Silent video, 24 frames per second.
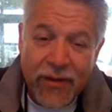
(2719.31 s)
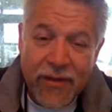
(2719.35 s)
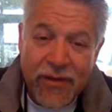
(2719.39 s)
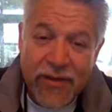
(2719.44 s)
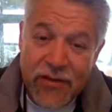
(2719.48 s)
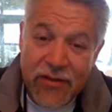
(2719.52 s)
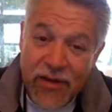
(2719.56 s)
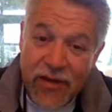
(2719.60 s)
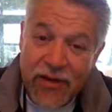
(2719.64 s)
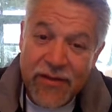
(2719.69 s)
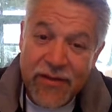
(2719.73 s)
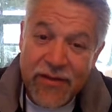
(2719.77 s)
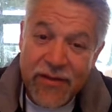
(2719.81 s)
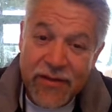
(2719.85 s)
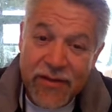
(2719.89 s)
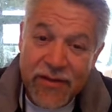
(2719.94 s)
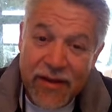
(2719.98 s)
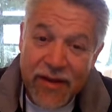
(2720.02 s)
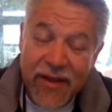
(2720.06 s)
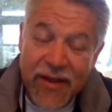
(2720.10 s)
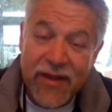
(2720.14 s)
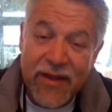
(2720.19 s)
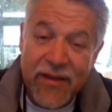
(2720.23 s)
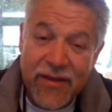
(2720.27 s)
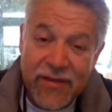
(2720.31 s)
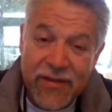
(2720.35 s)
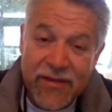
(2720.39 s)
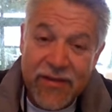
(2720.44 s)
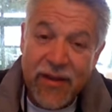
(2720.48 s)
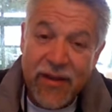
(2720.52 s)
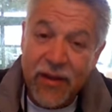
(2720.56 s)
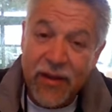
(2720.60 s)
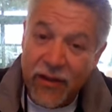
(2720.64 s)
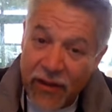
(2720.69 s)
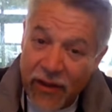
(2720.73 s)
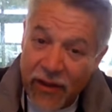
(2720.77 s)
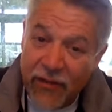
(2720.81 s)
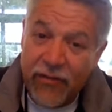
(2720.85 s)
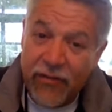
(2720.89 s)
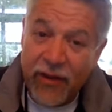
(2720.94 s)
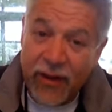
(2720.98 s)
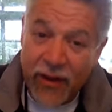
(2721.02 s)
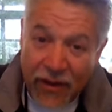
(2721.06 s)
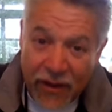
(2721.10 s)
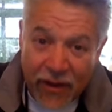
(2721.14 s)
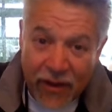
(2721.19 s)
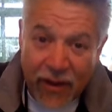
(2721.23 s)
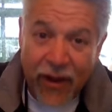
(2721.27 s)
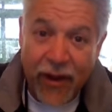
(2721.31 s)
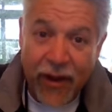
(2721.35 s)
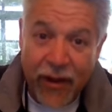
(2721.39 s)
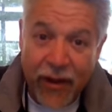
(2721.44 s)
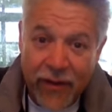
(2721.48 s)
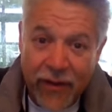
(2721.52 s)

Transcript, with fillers: Jesus is the living God.